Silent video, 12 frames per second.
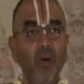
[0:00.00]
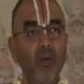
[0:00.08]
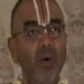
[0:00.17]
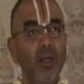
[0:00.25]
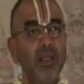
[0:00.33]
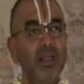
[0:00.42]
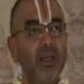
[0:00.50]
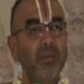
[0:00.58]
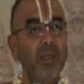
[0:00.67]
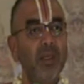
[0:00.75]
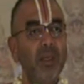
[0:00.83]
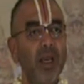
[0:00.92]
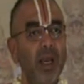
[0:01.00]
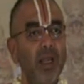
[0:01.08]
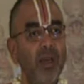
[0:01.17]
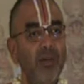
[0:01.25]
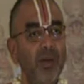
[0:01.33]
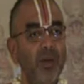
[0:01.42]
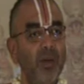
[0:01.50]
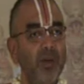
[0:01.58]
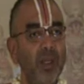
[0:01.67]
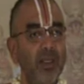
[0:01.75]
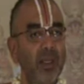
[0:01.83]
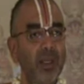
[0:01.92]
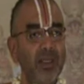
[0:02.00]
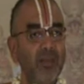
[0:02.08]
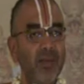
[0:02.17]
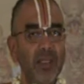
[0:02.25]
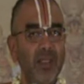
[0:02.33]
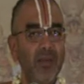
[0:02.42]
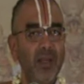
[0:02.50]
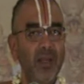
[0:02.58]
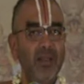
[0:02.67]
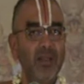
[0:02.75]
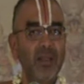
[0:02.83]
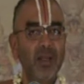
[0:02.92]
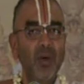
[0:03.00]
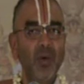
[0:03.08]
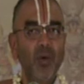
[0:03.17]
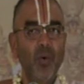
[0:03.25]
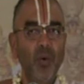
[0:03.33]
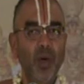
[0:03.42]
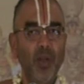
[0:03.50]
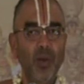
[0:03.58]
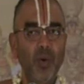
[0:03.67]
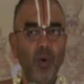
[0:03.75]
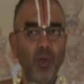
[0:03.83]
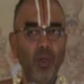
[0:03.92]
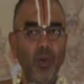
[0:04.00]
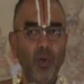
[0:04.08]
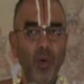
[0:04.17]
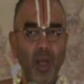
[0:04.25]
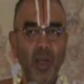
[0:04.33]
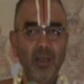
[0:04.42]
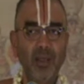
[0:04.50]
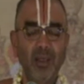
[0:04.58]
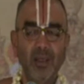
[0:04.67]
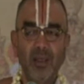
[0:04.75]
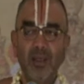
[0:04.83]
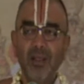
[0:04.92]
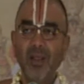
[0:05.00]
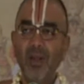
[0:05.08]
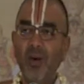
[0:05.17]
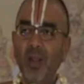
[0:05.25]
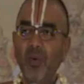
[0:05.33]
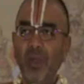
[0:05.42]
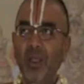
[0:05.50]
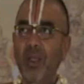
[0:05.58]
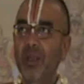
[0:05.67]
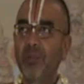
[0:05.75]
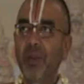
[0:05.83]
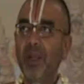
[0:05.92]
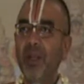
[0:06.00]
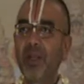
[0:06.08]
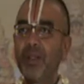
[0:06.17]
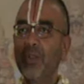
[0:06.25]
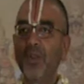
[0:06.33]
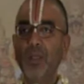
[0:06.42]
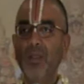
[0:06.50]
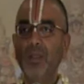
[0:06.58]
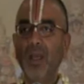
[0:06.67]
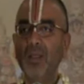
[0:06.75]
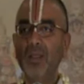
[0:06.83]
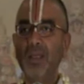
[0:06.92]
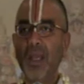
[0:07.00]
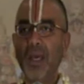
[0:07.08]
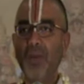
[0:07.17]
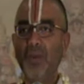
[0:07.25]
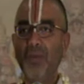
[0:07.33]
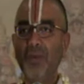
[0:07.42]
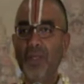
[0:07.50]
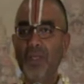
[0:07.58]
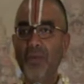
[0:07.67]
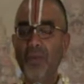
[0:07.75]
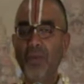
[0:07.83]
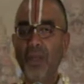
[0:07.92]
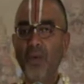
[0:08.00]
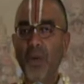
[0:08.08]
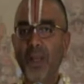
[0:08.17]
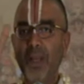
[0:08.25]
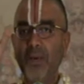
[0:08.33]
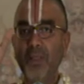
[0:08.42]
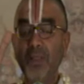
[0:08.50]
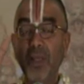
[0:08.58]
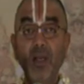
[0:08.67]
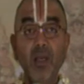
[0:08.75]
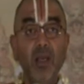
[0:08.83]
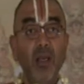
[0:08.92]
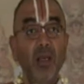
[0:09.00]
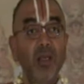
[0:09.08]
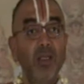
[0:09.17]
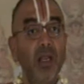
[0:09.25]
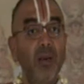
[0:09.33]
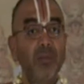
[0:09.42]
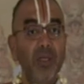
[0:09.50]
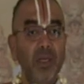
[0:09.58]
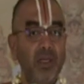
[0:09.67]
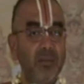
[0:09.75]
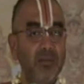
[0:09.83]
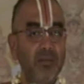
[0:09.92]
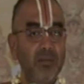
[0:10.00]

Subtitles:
What is happening? I never knew that there is a festival like this. Who are you going to do Aradhan? They all quickly replied, it is to Indra. This is an annual festival. We are going ahead with that. Krishna objected.